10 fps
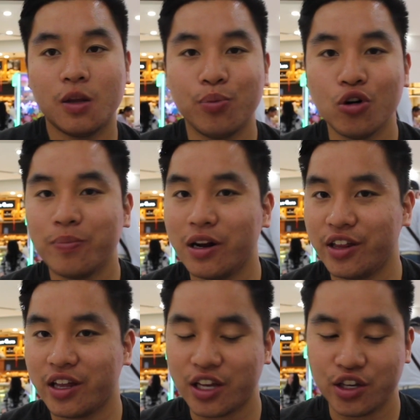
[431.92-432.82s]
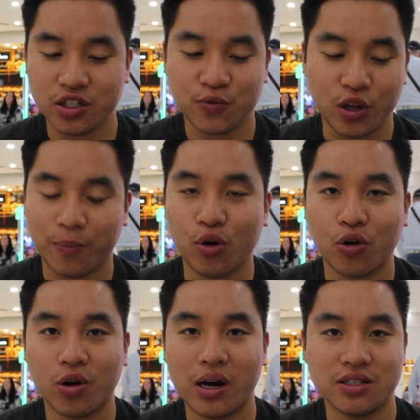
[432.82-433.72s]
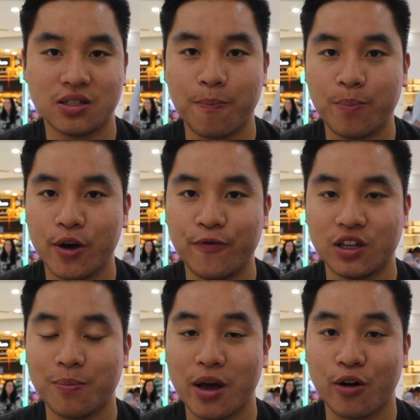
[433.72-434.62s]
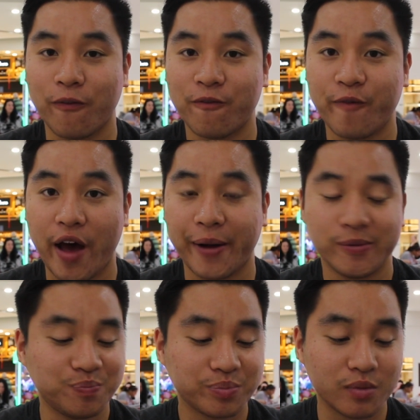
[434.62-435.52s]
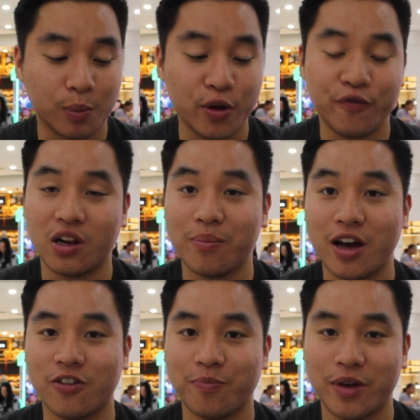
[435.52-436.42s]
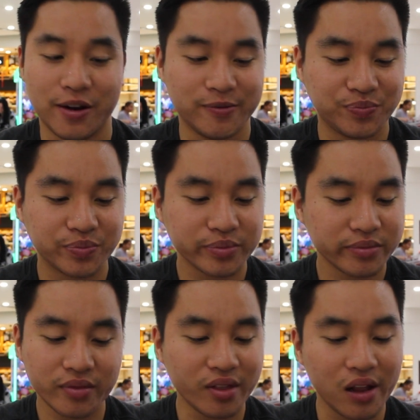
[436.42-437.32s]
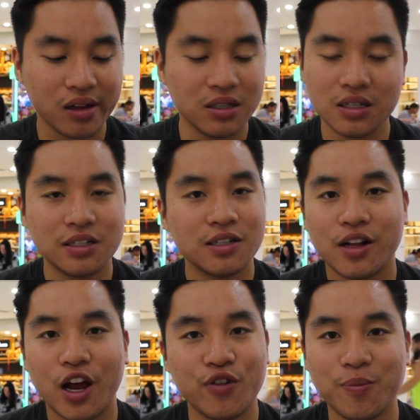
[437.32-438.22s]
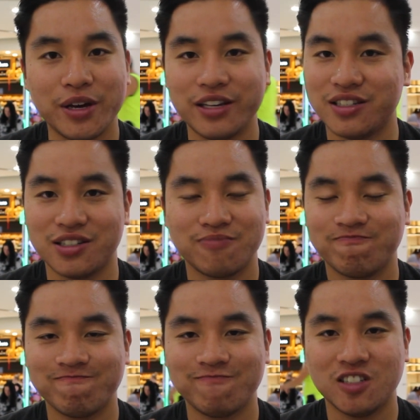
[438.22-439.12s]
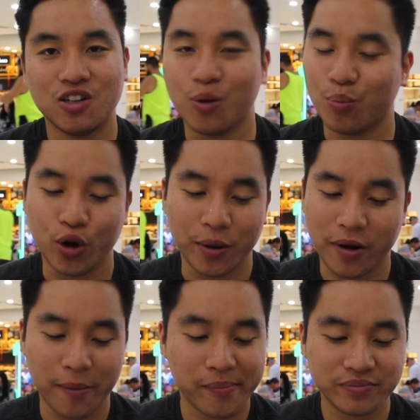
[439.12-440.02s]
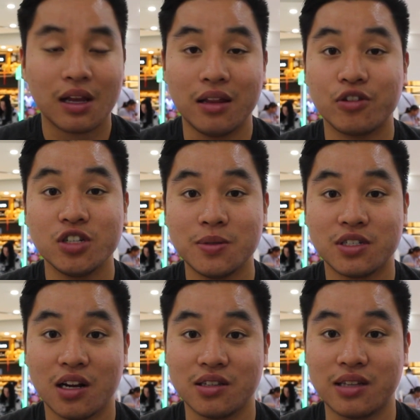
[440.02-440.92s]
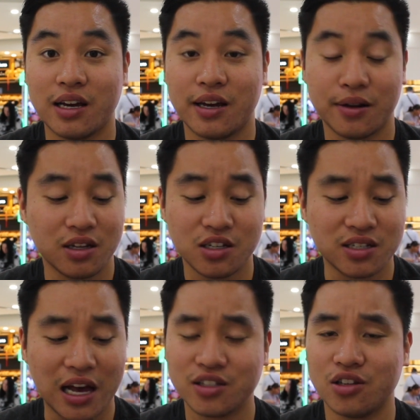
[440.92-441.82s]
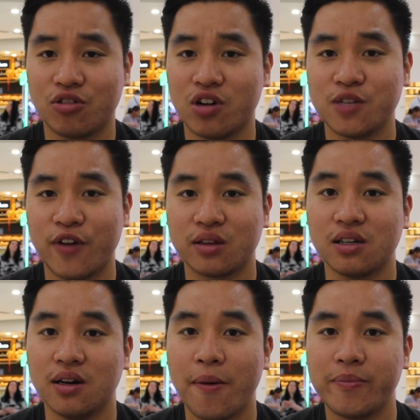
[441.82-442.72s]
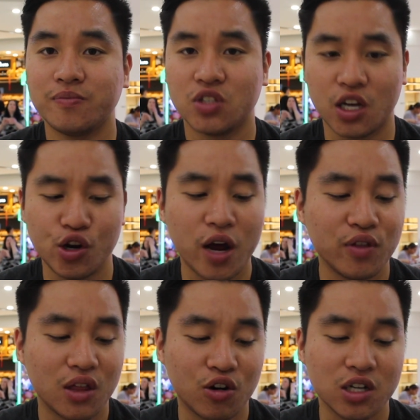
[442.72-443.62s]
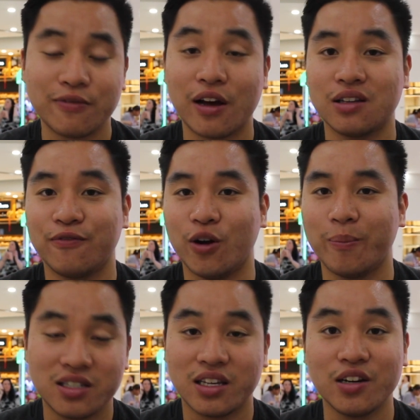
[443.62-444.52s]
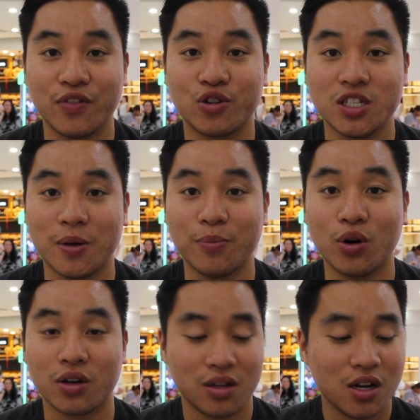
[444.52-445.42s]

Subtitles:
The pork belly that they use for their pork roll has the perfect amount of fat and perfect amount of meat. Every piece is on point, man. And the crispy shallots, they just add to the crunch factor. So you have the crunch factor from the skin of the crispy pork.